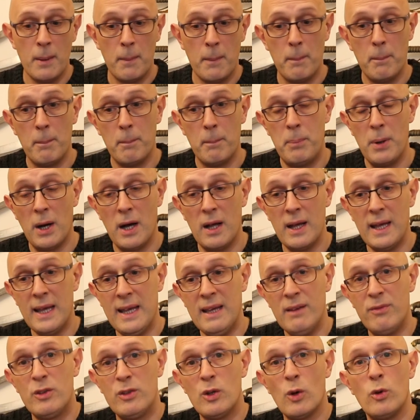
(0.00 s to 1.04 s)
But
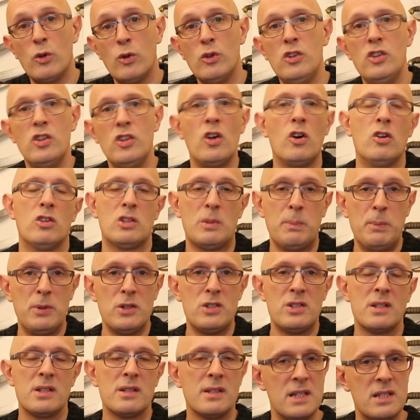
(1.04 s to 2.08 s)
if you're not
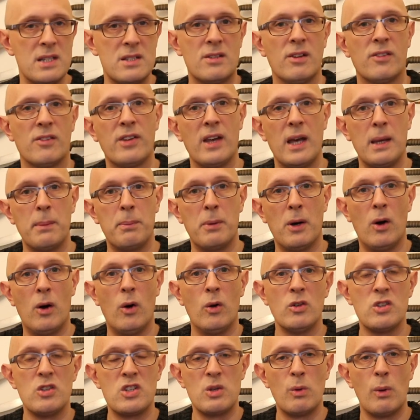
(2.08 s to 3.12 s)
putting distal taper
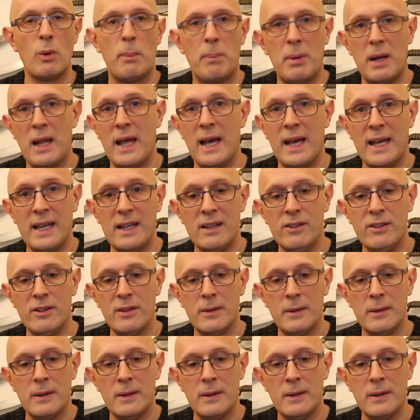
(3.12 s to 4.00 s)
onto a blade,